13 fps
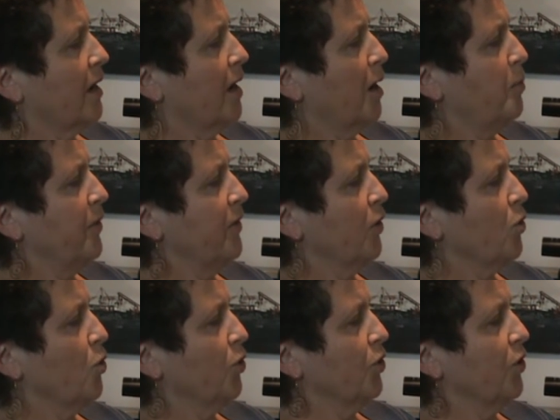up in the
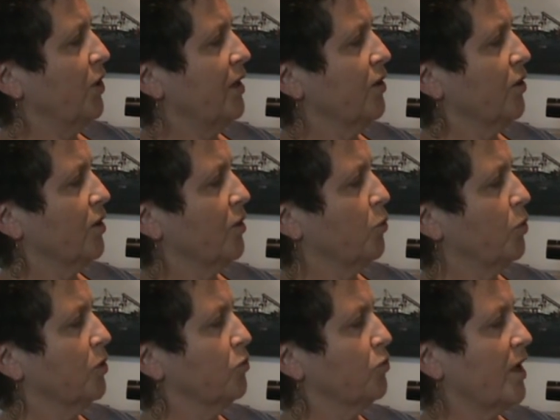corner here
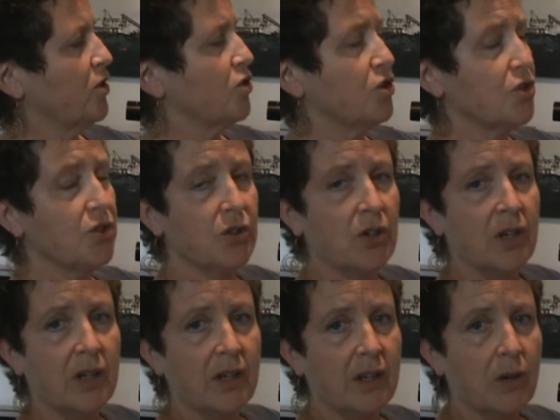will register
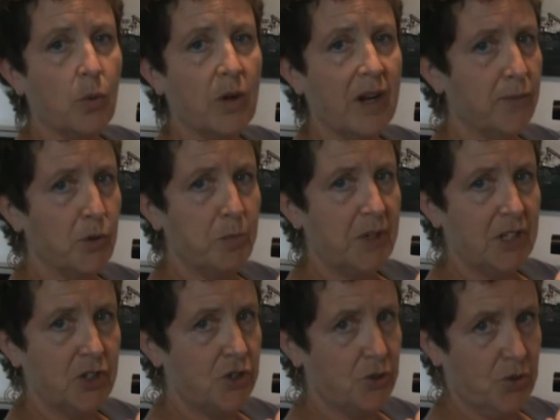whatever
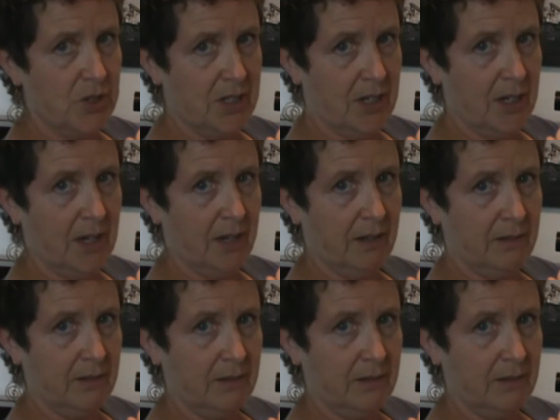pitch you're singing.